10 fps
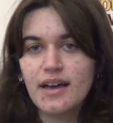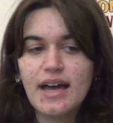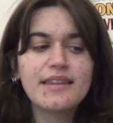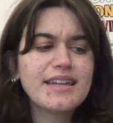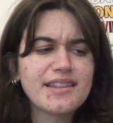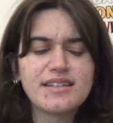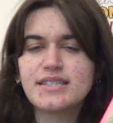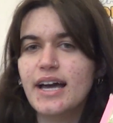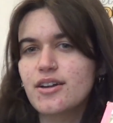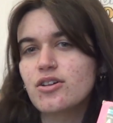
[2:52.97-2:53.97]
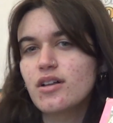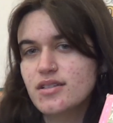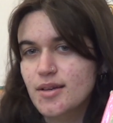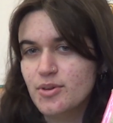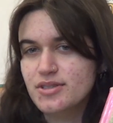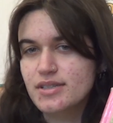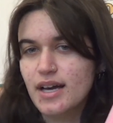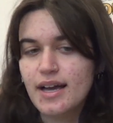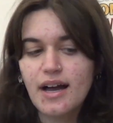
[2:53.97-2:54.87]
and like the title, A Summer to Die,